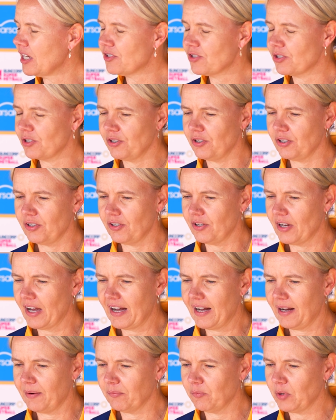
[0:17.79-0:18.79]
issue
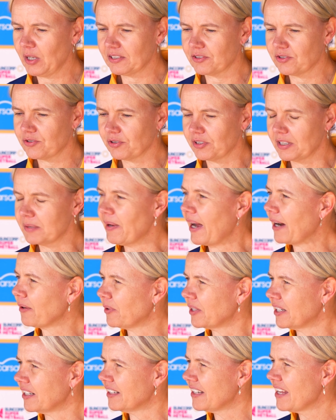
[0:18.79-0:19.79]
um, well and truly
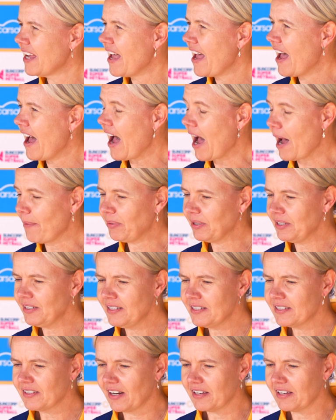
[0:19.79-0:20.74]
back when it happened.